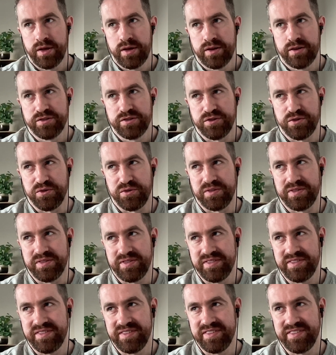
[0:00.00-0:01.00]
So
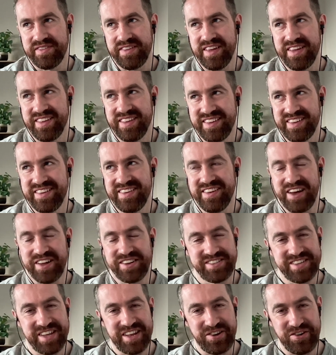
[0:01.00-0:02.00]
not
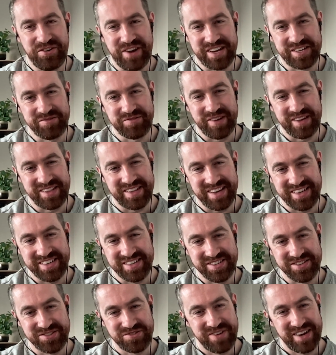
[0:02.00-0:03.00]
setting your
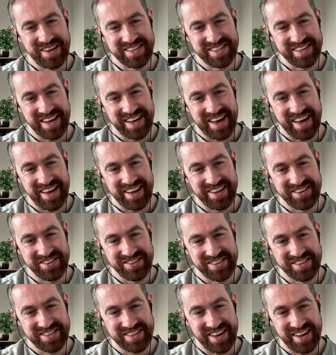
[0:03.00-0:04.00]
expectations crazy high and
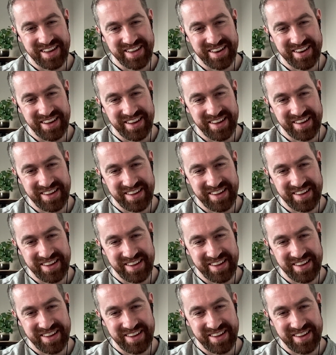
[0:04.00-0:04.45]
just saying like,